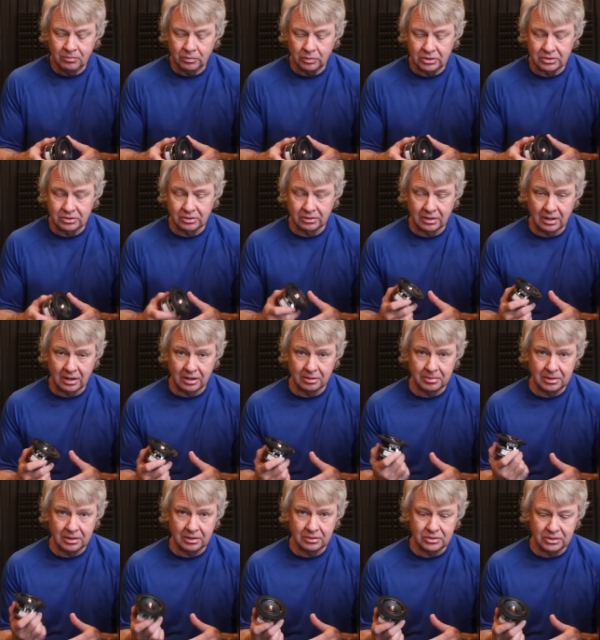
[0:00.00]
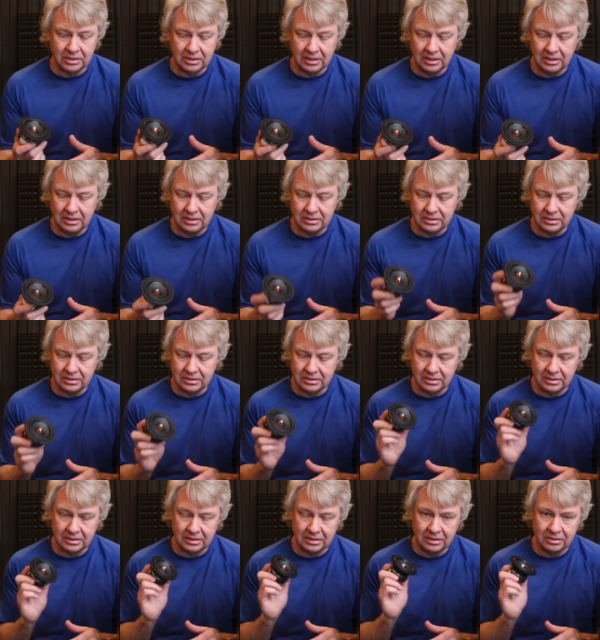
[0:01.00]
We still call them the LGKs. This
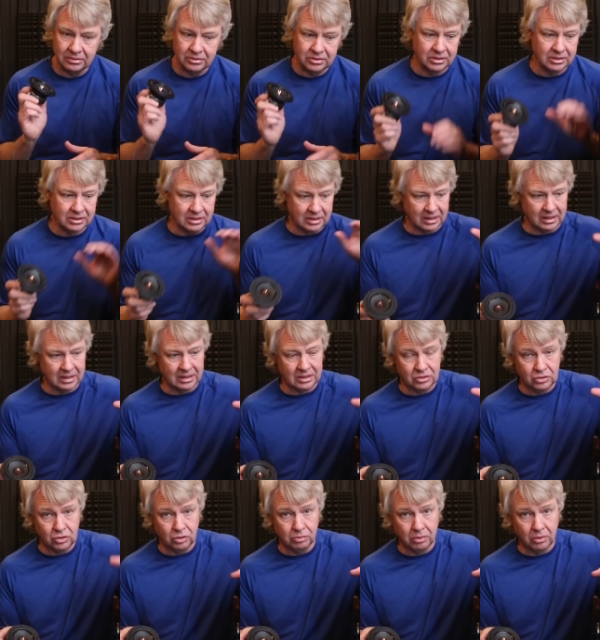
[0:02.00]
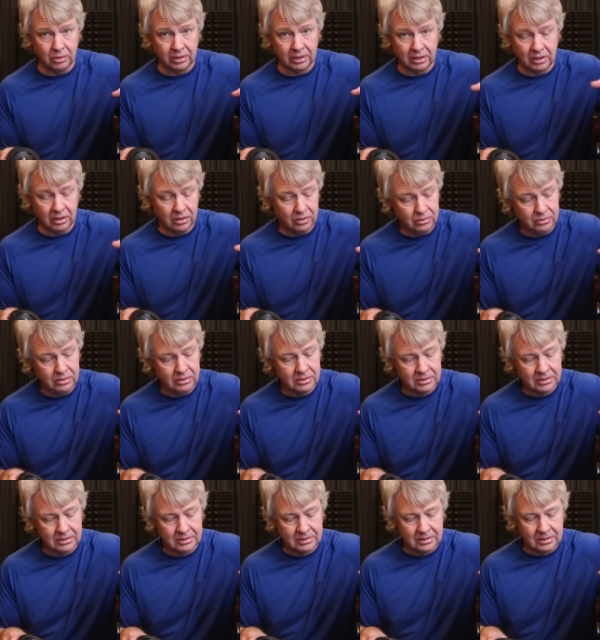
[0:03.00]
is the LGK 2.0,
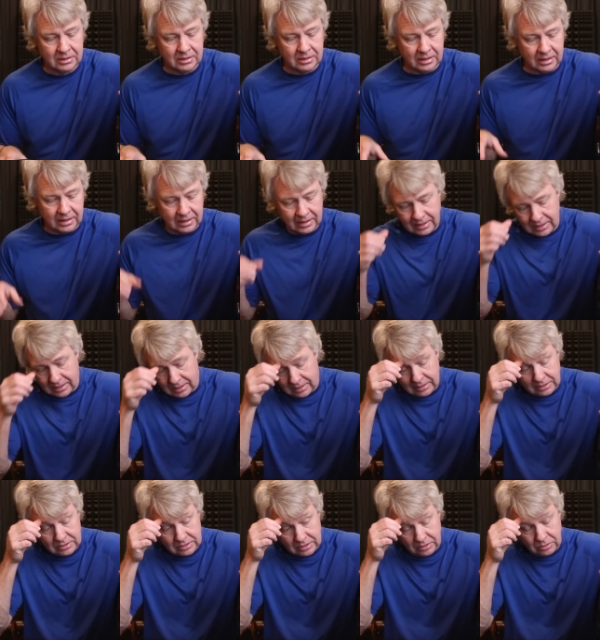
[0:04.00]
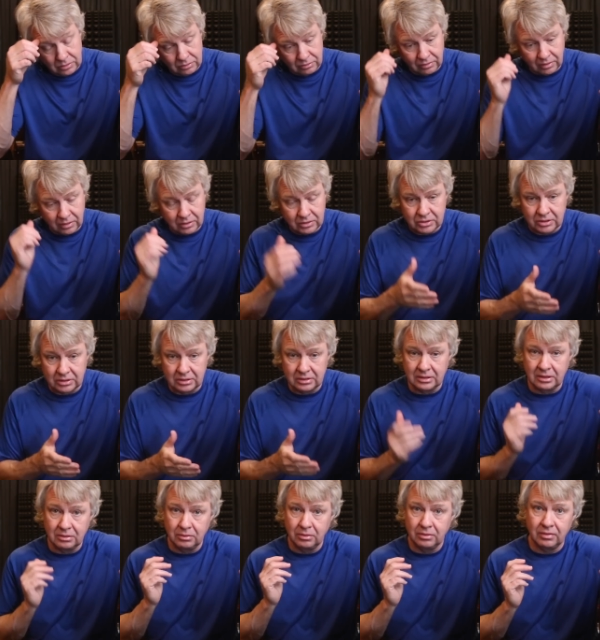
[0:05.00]
and it's a new version
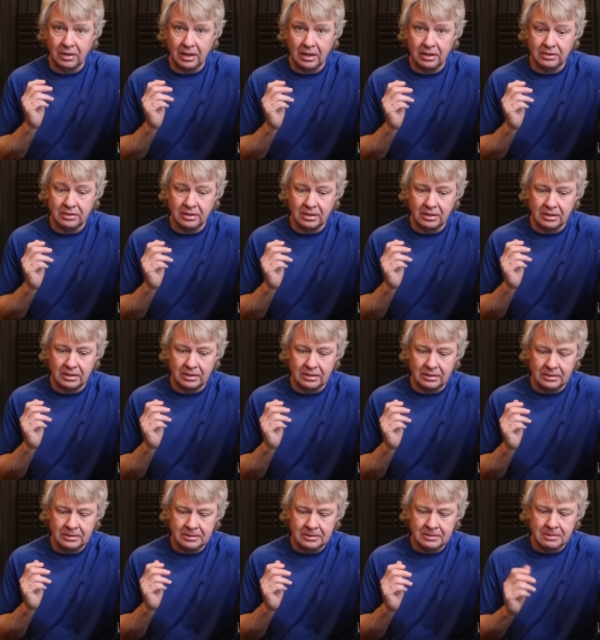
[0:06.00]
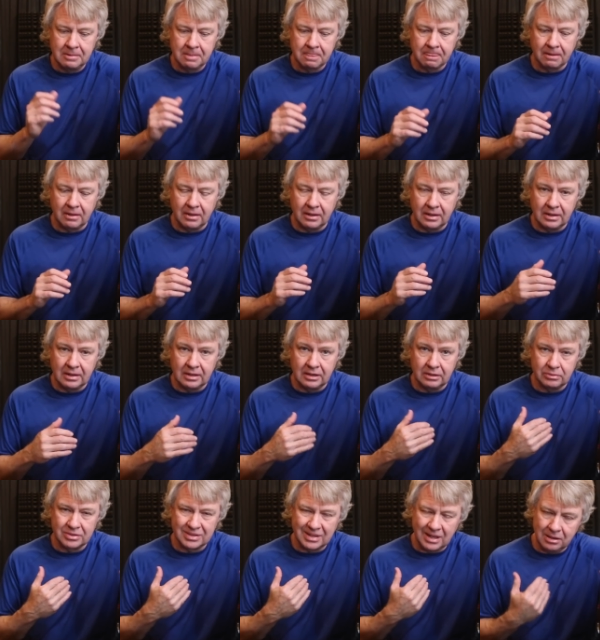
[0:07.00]
that we've had done. And it
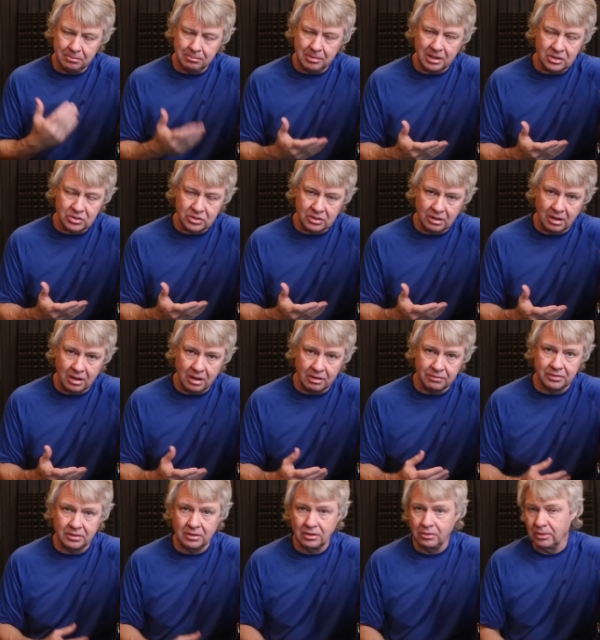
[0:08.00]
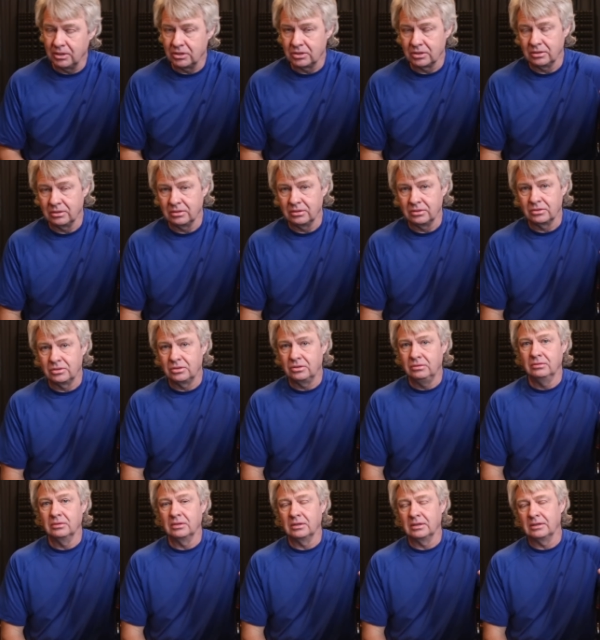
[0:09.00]
was kind of based off of the original
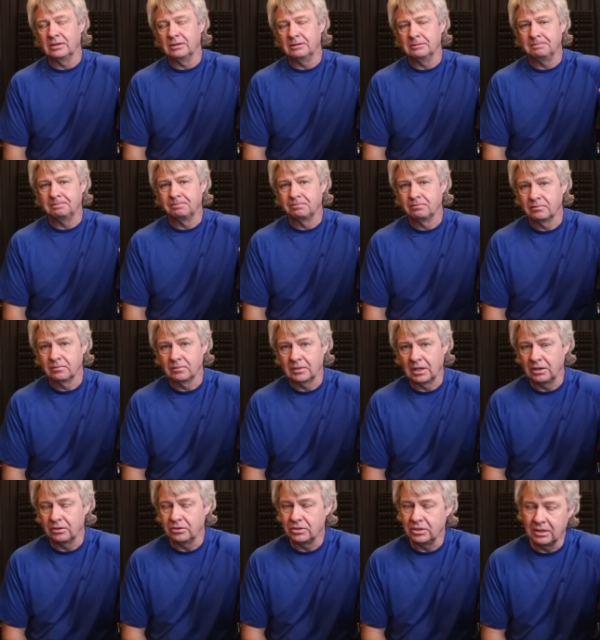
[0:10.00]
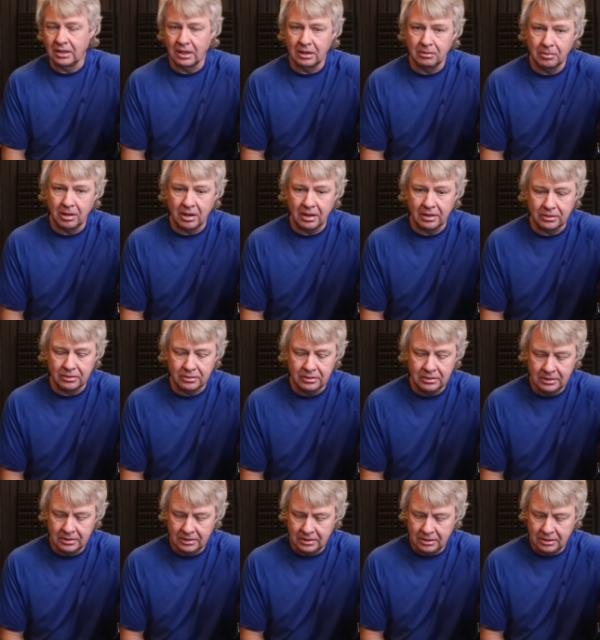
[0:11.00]
LGK model,